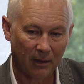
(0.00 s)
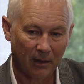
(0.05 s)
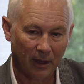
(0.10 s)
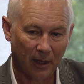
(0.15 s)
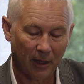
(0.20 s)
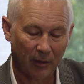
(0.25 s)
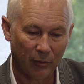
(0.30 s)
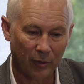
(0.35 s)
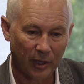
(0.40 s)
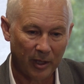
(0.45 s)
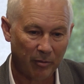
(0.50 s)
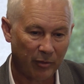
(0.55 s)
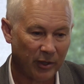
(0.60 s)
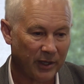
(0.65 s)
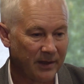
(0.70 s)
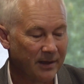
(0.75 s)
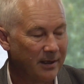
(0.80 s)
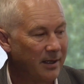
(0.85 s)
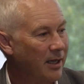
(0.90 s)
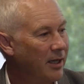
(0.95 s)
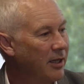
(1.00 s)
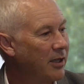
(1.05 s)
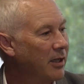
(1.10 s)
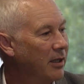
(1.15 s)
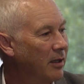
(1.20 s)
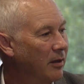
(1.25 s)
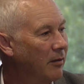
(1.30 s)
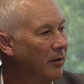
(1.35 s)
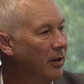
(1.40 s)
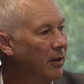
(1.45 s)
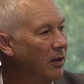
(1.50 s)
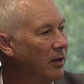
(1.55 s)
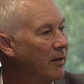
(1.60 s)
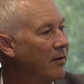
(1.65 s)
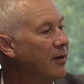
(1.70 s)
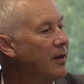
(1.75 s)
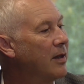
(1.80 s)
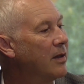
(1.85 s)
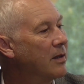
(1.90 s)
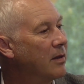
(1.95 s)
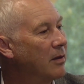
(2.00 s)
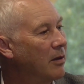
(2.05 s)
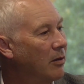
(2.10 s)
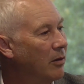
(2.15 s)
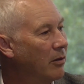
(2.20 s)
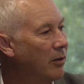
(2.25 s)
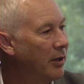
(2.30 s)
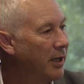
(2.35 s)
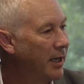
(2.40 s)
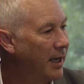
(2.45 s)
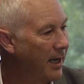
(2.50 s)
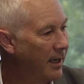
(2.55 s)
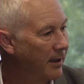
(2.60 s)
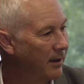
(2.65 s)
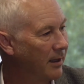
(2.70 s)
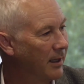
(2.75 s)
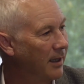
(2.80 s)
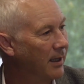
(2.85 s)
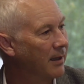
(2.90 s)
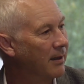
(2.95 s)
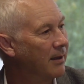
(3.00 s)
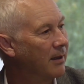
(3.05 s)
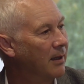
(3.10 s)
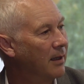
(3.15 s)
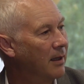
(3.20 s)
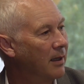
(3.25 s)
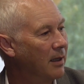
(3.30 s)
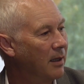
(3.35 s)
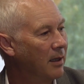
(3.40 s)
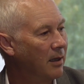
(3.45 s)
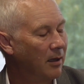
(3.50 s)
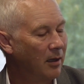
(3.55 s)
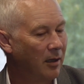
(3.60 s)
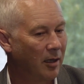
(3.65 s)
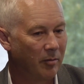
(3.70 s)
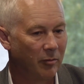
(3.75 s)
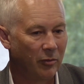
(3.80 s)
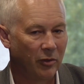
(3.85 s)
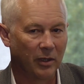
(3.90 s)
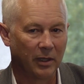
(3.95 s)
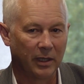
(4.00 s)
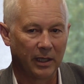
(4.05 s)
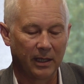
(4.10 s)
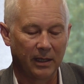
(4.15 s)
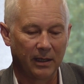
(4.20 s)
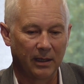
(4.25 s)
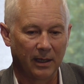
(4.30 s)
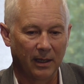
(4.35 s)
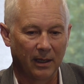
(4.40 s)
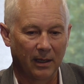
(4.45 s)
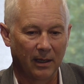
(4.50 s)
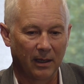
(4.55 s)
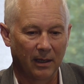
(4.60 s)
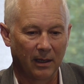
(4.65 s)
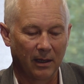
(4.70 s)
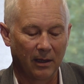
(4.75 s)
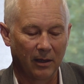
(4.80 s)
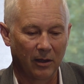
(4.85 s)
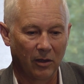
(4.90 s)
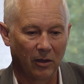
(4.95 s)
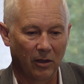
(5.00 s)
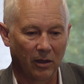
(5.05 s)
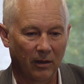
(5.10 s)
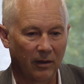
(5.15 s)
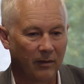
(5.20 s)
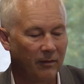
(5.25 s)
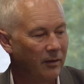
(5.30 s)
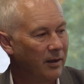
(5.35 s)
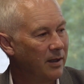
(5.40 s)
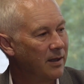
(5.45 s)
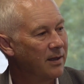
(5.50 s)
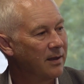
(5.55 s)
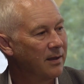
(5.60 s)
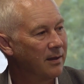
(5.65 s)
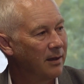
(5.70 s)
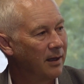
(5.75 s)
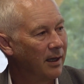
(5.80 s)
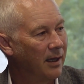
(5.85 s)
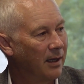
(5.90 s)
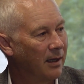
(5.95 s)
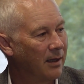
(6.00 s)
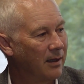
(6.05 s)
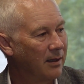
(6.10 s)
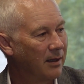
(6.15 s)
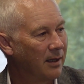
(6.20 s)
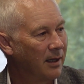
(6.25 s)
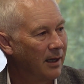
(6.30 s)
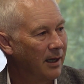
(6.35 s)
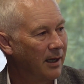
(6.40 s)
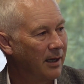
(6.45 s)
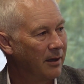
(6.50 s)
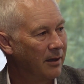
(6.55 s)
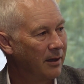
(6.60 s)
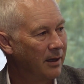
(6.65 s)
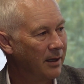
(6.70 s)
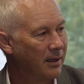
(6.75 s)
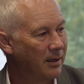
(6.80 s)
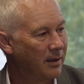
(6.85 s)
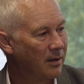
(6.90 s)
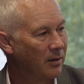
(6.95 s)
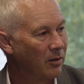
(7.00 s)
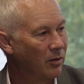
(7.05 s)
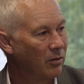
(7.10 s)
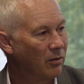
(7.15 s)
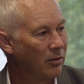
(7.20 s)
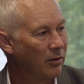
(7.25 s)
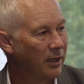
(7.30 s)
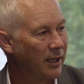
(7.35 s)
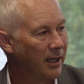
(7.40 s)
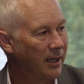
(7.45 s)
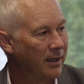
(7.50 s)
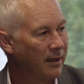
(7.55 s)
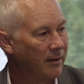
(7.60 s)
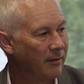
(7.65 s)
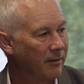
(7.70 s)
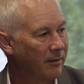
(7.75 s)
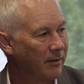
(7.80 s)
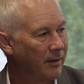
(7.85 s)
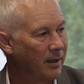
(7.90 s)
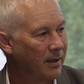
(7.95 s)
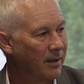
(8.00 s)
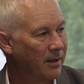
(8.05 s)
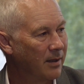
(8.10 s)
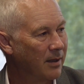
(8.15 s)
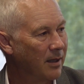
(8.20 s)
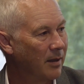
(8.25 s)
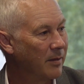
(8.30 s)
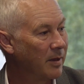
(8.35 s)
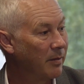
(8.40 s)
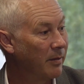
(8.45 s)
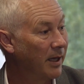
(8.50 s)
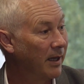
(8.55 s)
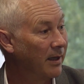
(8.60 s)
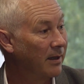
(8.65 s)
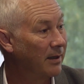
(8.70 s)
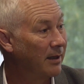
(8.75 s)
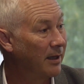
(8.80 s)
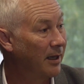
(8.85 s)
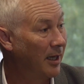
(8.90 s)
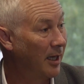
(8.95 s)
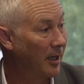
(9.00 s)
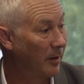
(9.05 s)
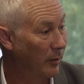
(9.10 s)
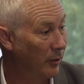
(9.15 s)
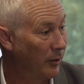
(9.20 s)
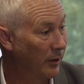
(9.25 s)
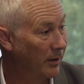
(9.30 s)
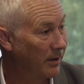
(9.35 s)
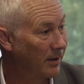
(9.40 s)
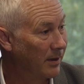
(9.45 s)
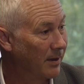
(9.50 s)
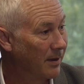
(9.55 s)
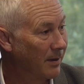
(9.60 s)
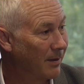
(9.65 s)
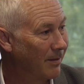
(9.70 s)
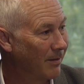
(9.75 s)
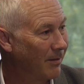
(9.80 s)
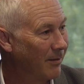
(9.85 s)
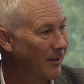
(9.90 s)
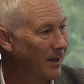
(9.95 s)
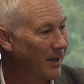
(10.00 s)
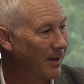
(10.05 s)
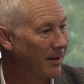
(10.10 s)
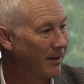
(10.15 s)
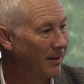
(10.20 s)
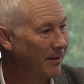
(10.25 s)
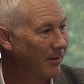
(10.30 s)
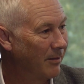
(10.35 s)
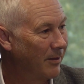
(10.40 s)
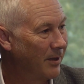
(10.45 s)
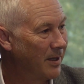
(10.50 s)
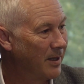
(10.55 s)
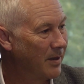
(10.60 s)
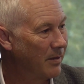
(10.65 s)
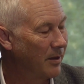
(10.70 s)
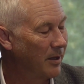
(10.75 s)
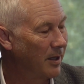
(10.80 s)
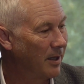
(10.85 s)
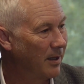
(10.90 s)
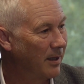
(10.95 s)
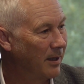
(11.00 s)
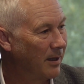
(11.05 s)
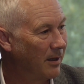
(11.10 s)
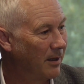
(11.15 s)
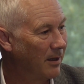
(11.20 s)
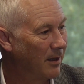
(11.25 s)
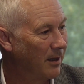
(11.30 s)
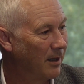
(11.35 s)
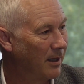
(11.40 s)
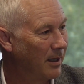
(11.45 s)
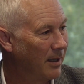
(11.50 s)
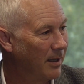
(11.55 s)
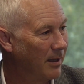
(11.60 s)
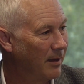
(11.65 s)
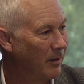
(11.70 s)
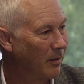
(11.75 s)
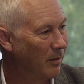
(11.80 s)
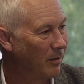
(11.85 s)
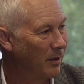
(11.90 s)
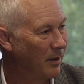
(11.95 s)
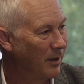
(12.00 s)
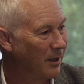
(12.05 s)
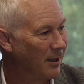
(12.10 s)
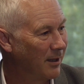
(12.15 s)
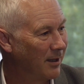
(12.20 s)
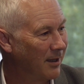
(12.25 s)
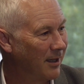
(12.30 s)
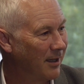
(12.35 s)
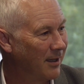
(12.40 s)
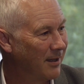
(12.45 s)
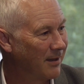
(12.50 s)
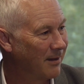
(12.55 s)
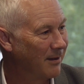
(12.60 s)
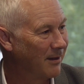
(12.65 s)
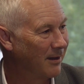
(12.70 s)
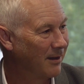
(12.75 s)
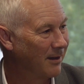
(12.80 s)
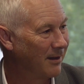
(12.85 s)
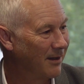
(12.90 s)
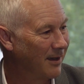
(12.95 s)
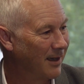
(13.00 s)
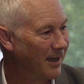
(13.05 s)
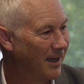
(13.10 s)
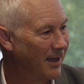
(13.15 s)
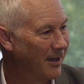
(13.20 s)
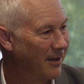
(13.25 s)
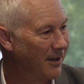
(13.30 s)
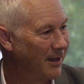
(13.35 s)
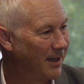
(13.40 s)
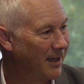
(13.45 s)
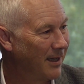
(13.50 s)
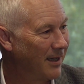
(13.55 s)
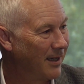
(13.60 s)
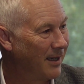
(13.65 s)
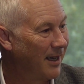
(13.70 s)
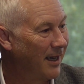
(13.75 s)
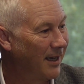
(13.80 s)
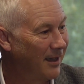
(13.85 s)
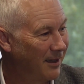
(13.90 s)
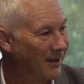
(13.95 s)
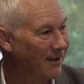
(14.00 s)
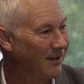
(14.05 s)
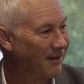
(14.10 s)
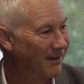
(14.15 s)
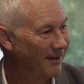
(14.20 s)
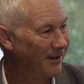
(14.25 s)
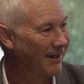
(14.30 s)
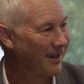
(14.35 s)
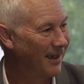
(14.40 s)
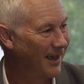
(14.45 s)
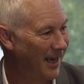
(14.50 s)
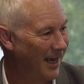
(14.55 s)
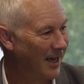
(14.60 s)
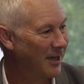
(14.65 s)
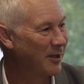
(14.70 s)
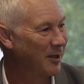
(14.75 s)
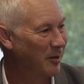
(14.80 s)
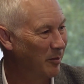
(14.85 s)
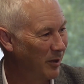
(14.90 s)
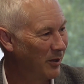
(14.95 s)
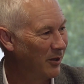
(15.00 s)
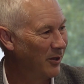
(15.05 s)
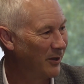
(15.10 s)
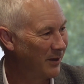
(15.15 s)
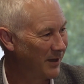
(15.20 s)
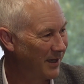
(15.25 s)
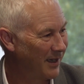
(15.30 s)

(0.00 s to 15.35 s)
representation of a lot of things that are already out there. I'm really not convinced that AI is at all creative, and this comes back to the artwork. This is one of the reasons why I would contest that AI can actually produce